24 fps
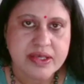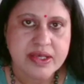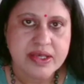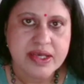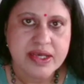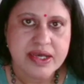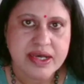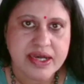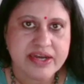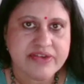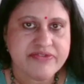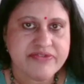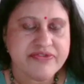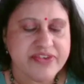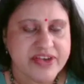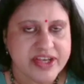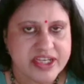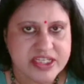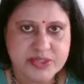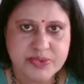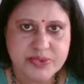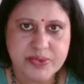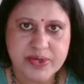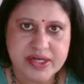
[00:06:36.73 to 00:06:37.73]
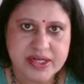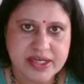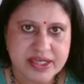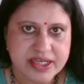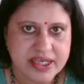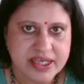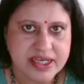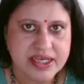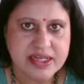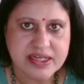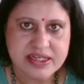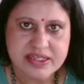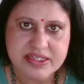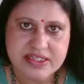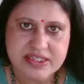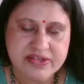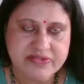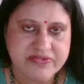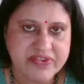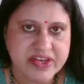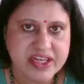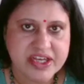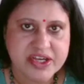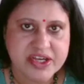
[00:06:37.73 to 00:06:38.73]
And phase 1 again is a very
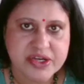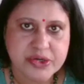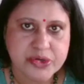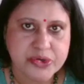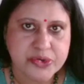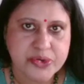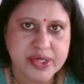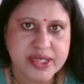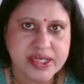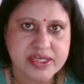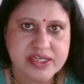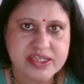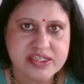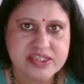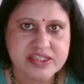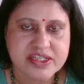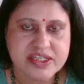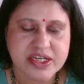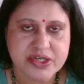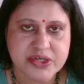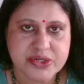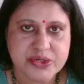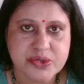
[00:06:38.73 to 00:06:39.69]
grueling schedule.